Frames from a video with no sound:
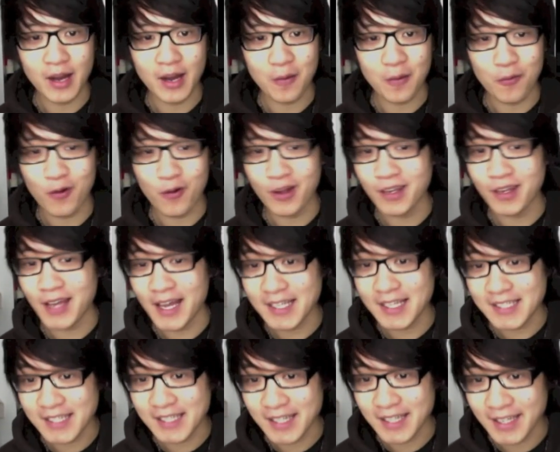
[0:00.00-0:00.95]
one
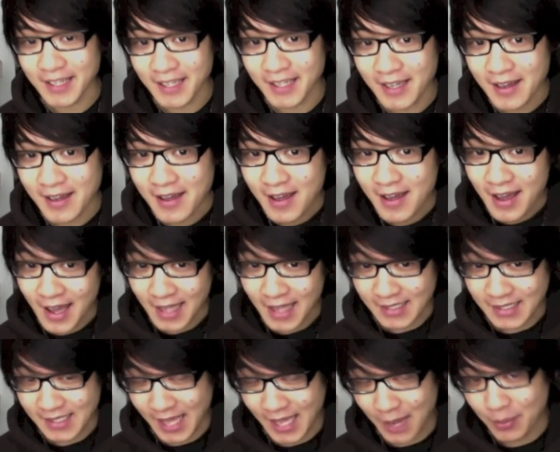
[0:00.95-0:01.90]
last thing,
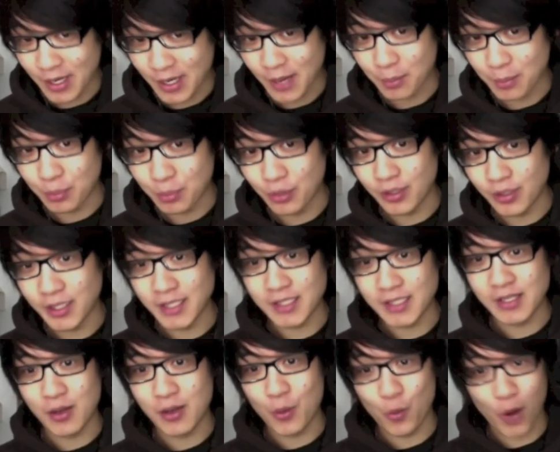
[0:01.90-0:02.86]
as Eminem put
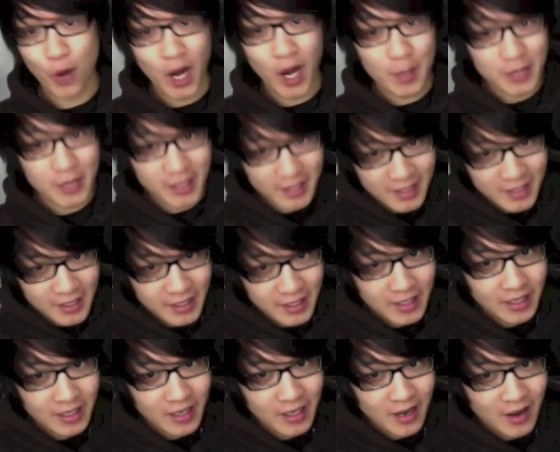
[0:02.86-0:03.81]
it, why be a
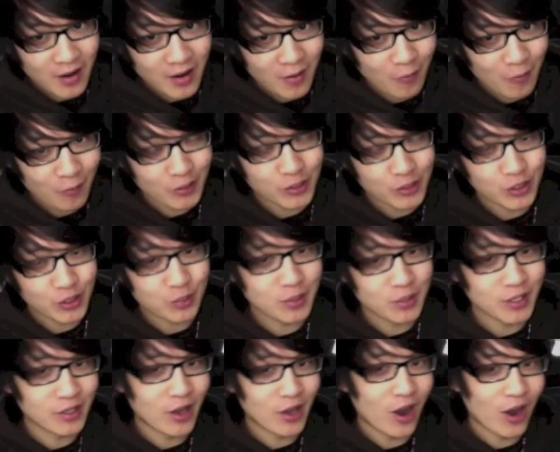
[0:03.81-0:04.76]
king when you can
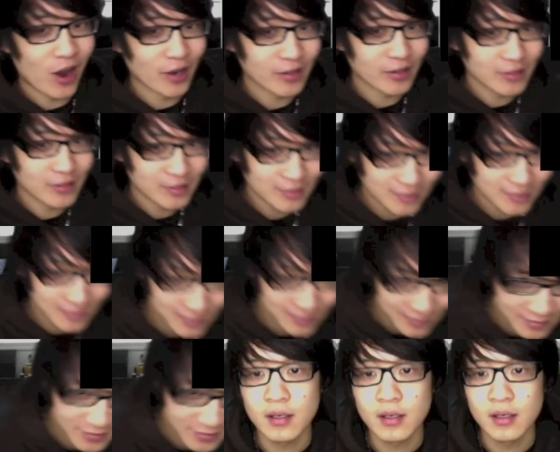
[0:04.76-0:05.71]
be a god?
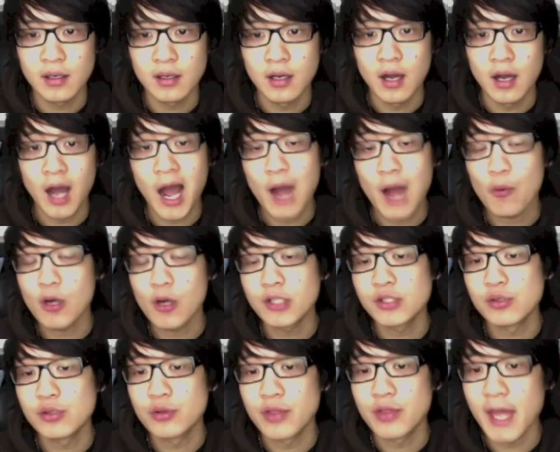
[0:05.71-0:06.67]
I
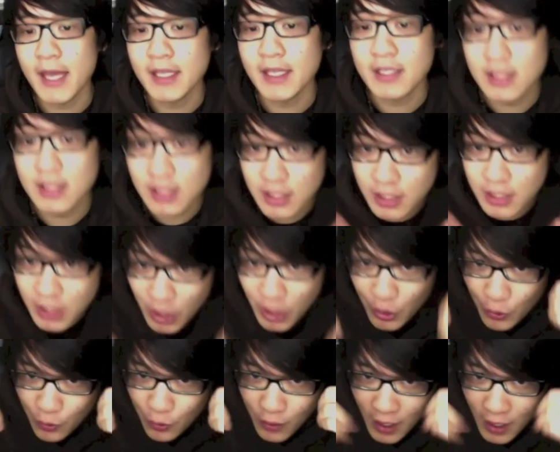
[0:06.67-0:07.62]
want to thank
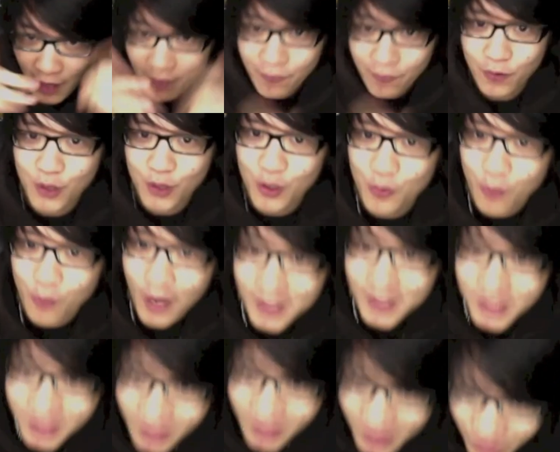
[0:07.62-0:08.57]
you for
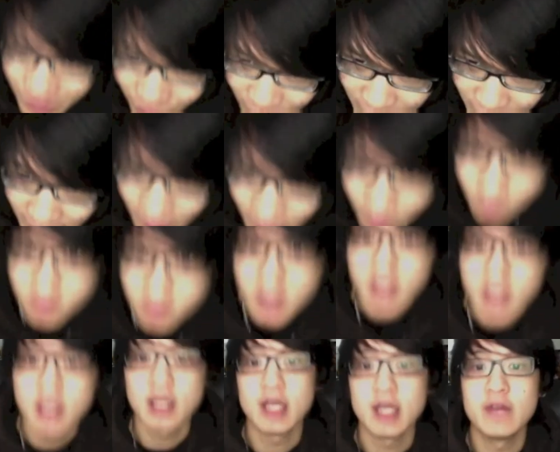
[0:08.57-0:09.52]
watching this video.
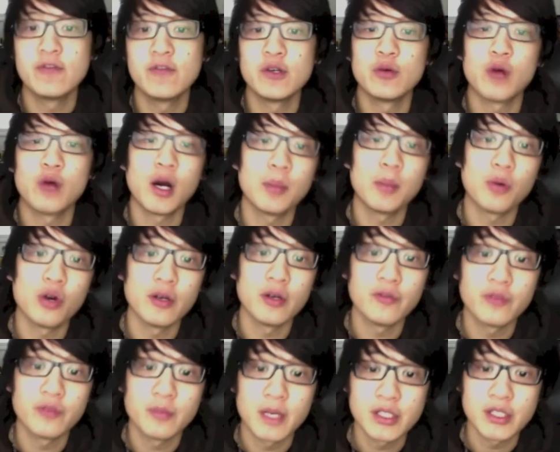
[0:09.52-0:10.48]
If you want more
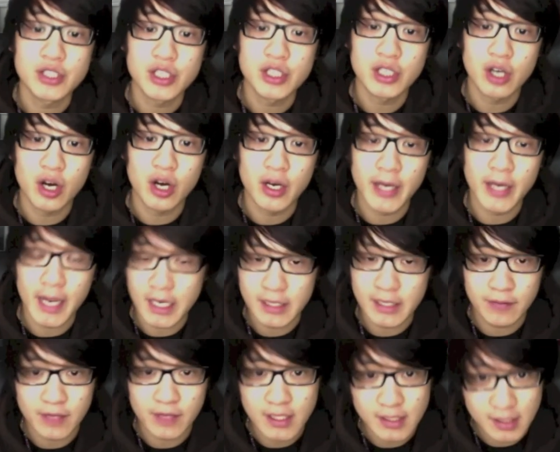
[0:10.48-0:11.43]
information on
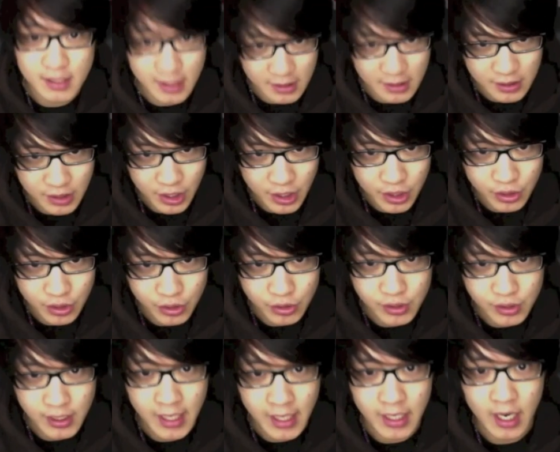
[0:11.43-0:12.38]
any of these
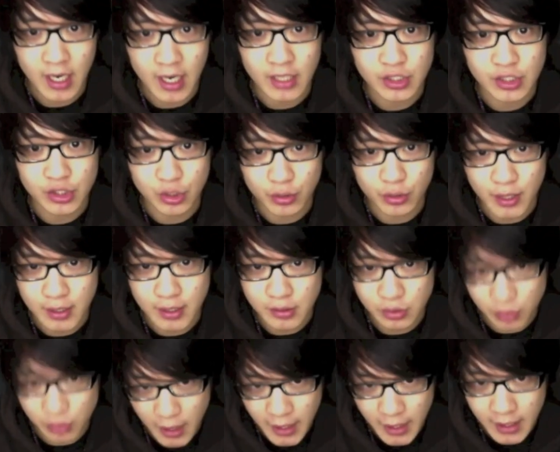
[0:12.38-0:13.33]
Kickstarters that I
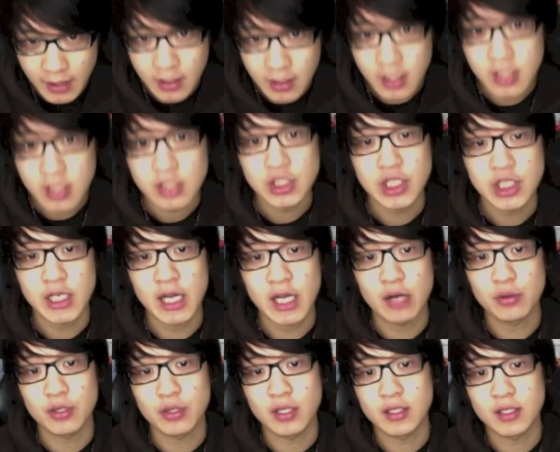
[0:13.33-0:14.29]
showcased today, check
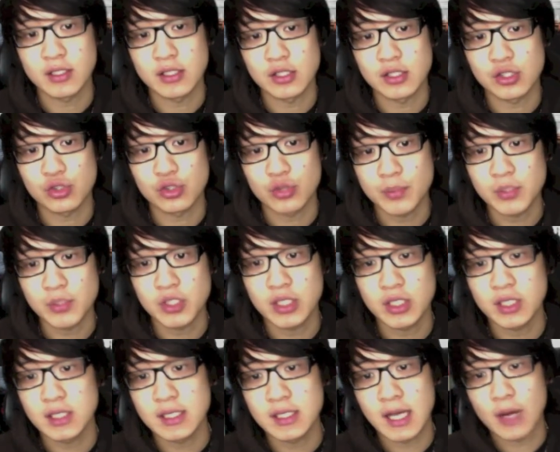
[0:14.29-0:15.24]
out the
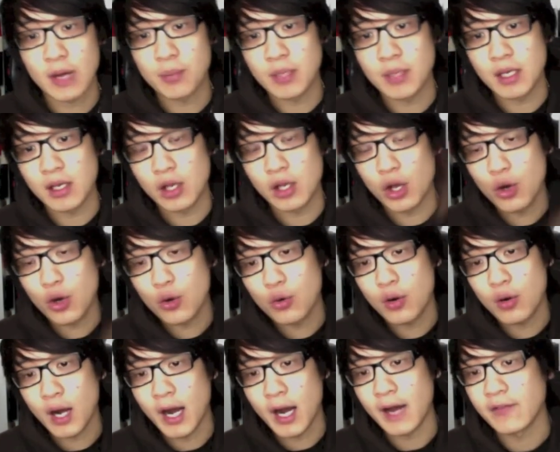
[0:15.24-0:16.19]
description down
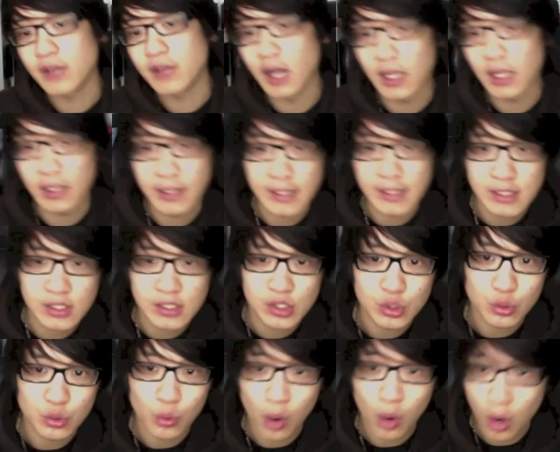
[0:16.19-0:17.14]
below. I've got links
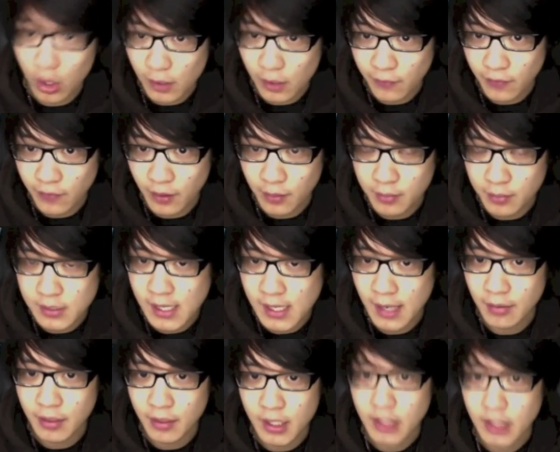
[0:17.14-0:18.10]
to all of them
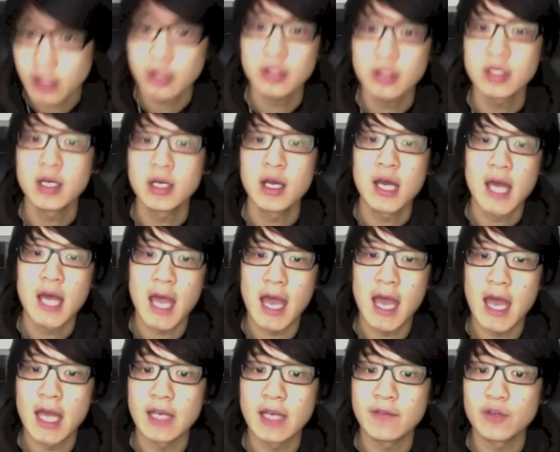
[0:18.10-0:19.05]
down there.
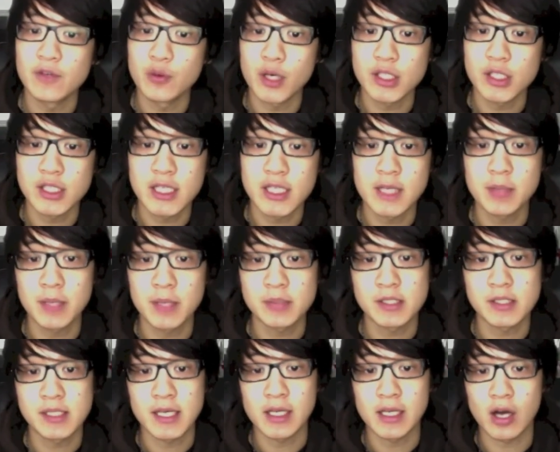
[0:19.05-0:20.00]
And if you want to keep up
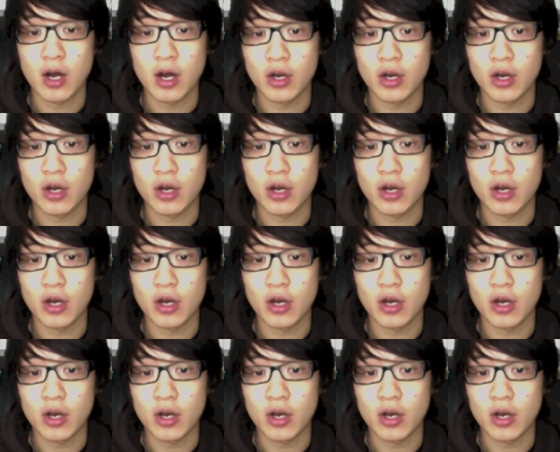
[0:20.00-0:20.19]
to date on